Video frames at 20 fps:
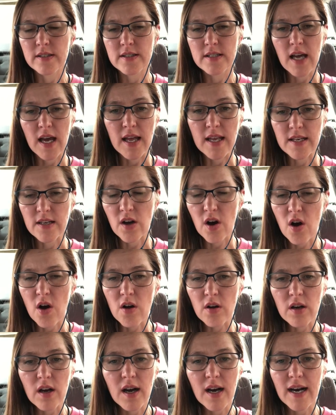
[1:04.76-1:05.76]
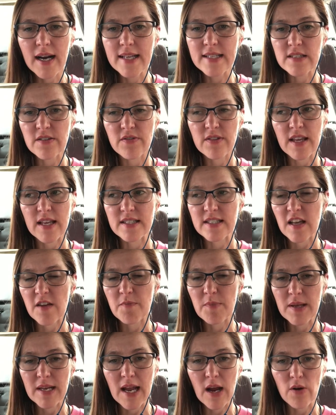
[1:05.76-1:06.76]
done all kinds of things.
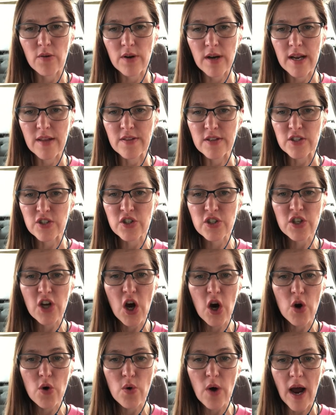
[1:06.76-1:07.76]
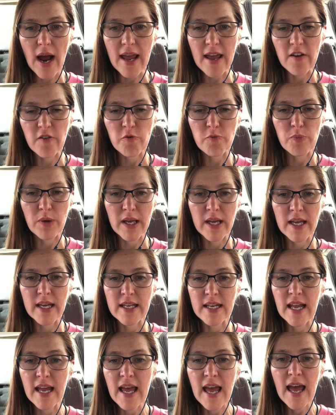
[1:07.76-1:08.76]
I've been out in the snow. I have
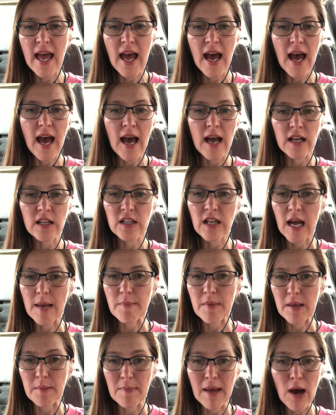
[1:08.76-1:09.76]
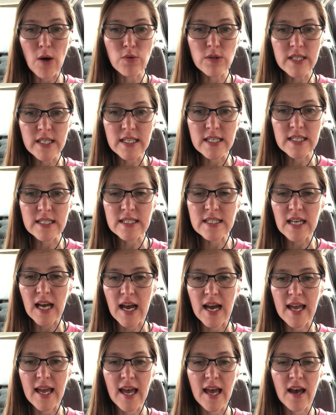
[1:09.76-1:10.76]
been climbing mountains.
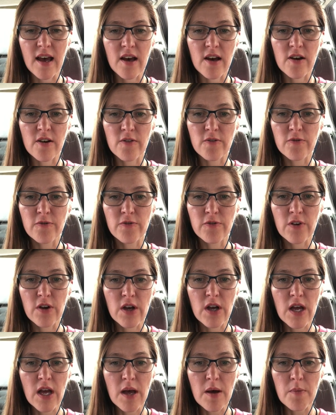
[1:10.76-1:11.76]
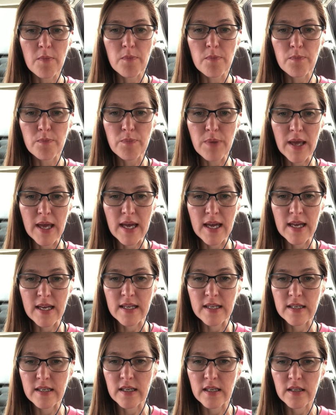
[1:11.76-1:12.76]
I have
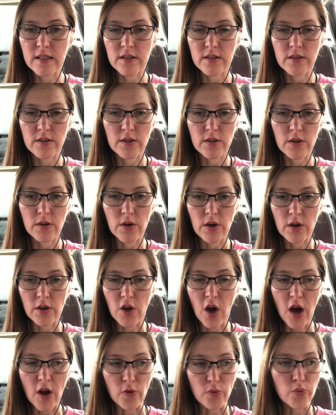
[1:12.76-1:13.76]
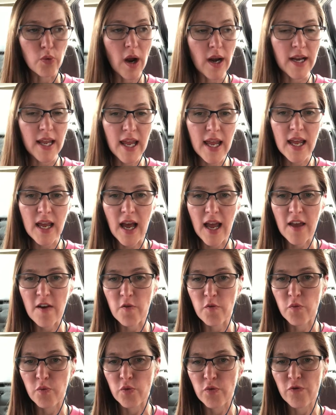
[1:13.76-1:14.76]
gone running. I
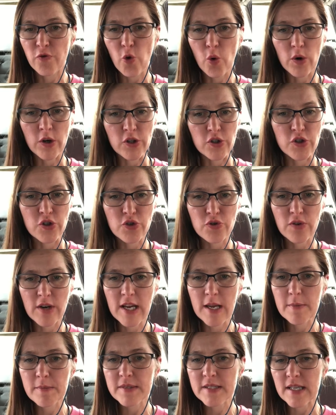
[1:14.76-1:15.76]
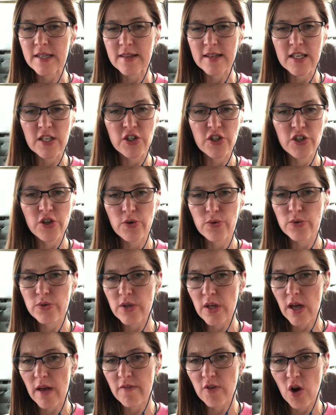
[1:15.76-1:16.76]
have forded streams. These
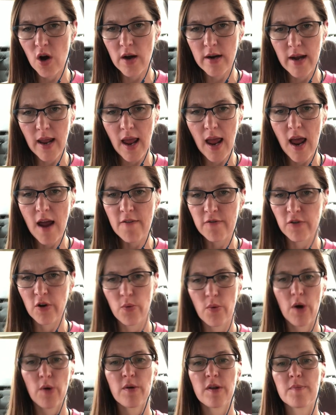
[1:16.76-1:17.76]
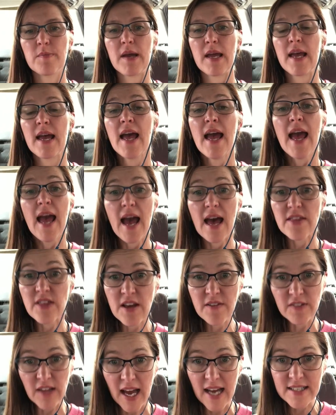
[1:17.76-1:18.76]
shoes have gone everywhere with me, and
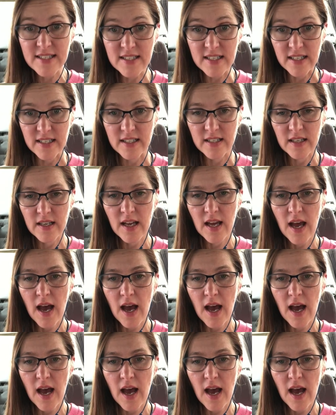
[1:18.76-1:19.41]
they've lasted.